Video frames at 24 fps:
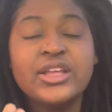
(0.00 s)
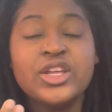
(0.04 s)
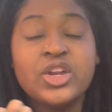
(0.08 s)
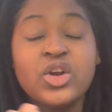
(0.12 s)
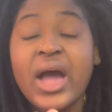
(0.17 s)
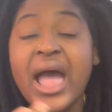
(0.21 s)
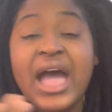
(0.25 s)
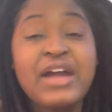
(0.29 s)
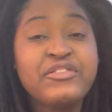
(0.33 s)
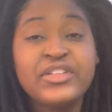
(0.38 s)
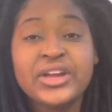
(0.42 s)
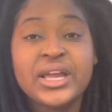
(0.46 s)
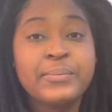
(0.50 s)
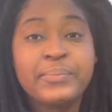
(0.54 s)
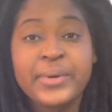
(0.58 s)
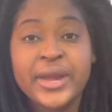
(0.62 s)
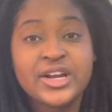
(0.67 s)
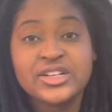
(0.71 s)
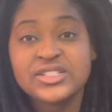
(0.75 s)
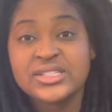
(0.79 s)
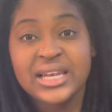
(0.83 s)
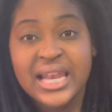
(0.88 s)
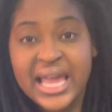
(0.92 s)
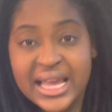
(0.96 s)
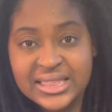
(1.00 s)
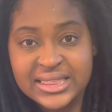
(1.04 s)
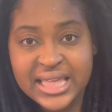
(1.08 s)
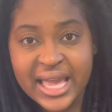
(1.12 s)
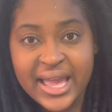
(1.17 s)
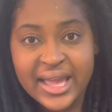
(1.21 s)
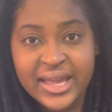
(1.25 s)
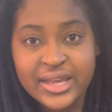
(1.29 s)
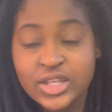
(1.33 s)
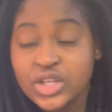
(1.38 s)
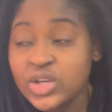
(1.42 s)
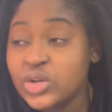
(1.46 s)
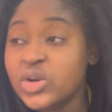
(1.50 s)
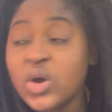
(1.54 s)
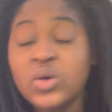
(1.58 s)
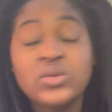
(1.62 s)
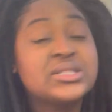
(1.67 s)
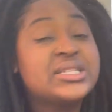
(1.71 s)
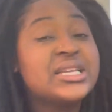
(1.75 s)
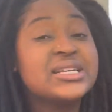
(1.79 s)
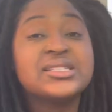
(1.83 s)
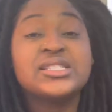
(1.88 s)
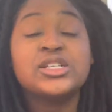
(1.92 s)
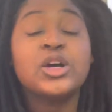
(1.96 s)
African parents are like that. You
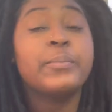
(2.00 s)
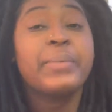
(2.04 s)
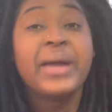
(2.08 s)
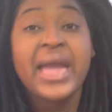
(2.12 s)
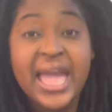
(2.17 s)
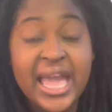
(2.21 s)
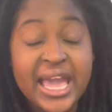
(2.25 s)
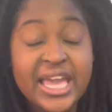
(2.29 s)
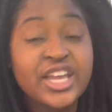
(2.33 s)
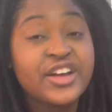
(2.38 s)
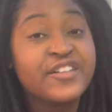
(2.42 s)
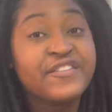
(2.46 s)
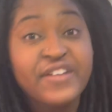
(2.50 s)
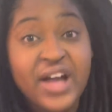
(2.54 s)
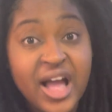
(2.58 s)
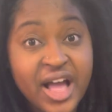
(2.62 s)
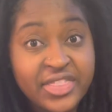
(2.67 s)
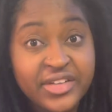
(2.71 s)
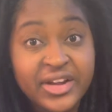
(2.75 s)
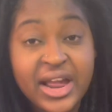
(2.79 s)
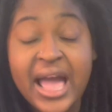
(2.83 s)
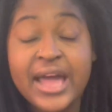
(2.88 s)
don't disobey your father.